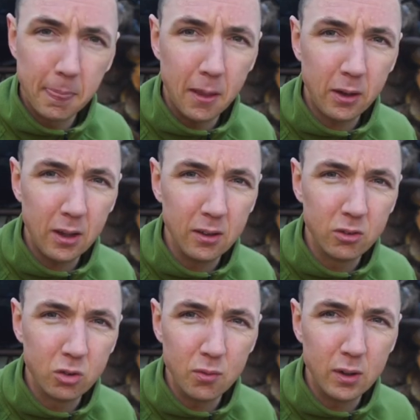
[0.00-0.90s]
Okay,
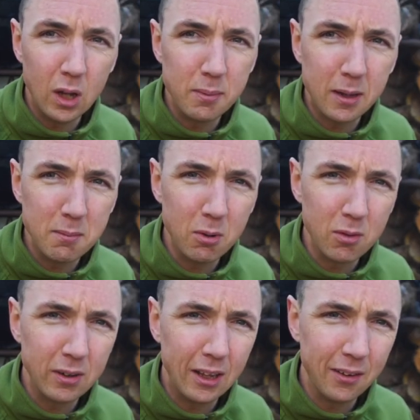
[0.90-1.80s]
short video became long
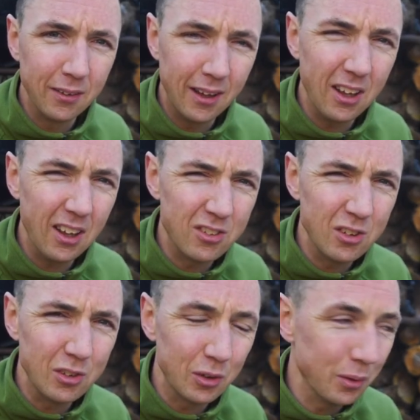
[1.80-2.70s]
video as
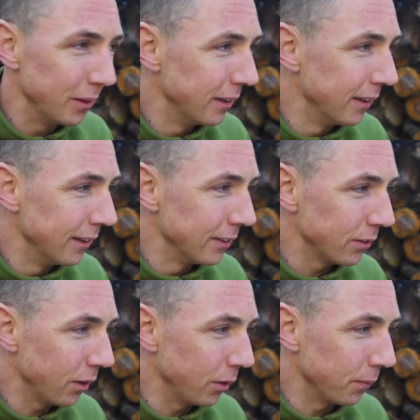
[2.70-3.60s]
usual.
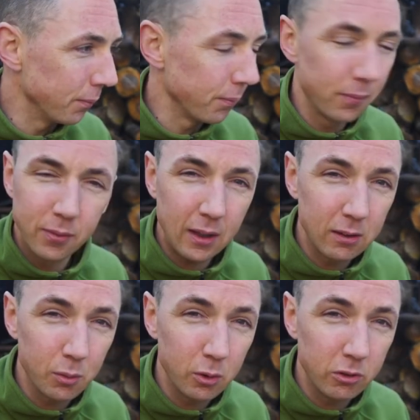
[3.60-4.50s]
So
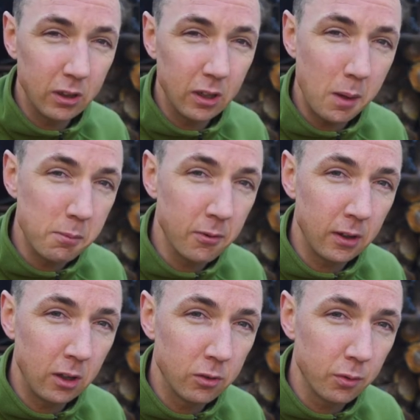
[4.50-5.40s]
thanks for watching. Hope you
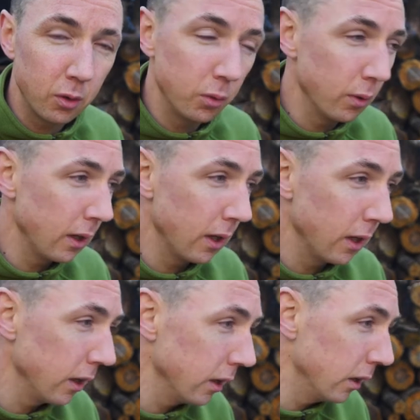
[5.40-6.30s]
found it useful.
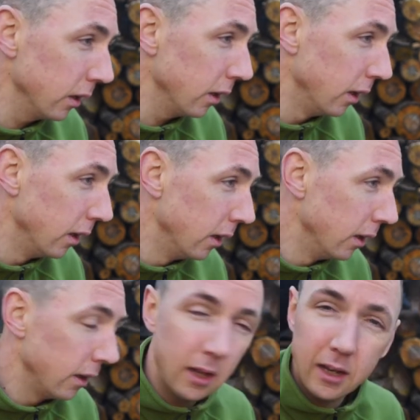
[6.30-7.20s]
And
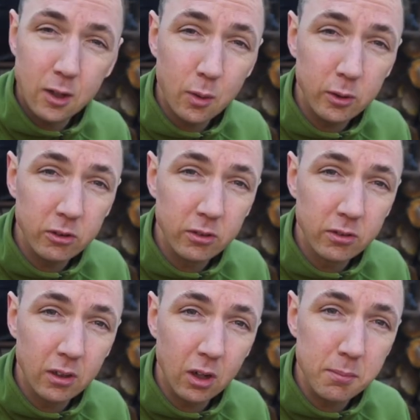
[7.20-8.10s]
any
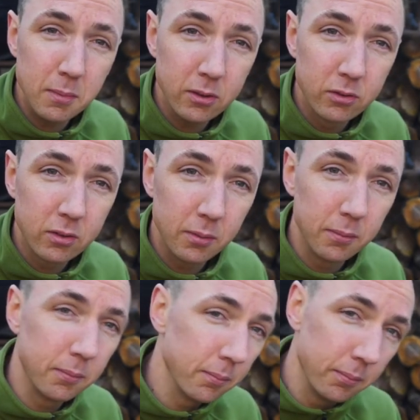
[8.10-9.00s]
questions that I missed,
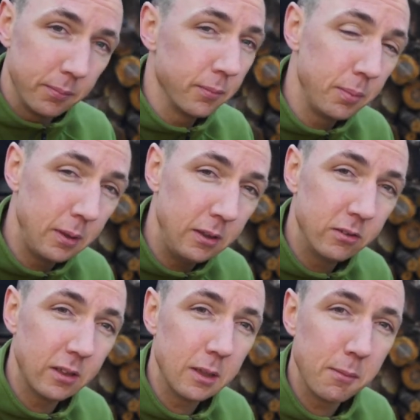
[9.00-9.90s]
please
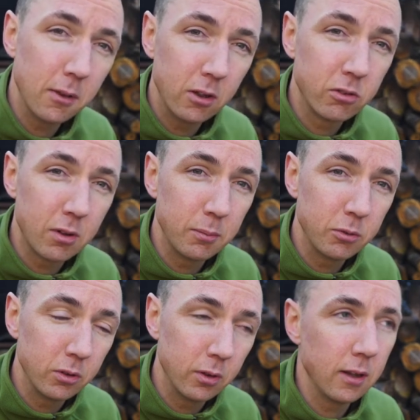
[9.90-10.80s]
stick them in the
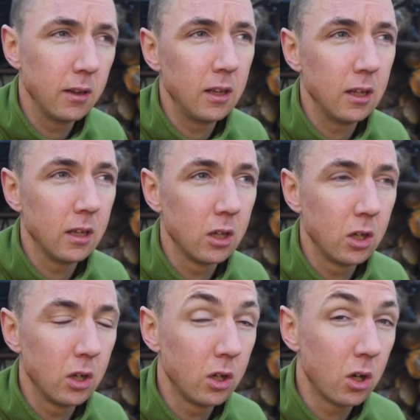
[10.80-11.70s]
description in the
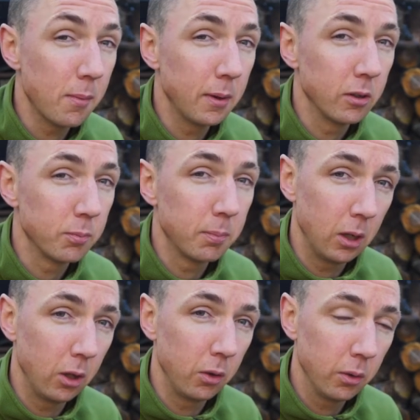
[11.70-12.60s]
comments
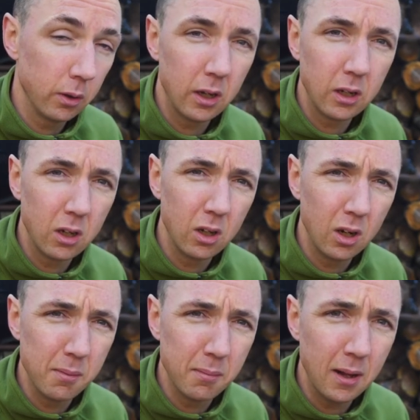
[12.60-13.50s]
below and I'll
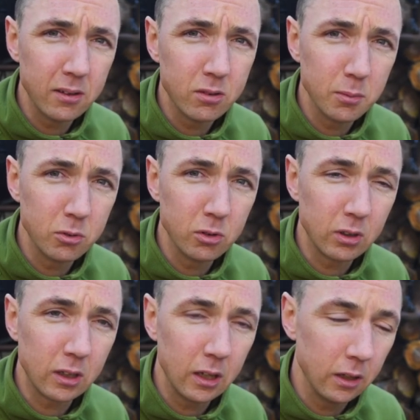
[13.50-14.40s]
um, answer them as soon as
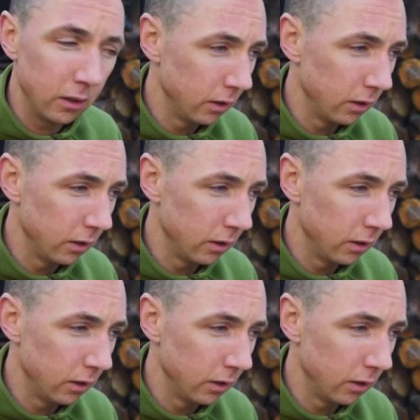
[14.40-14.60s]
I can.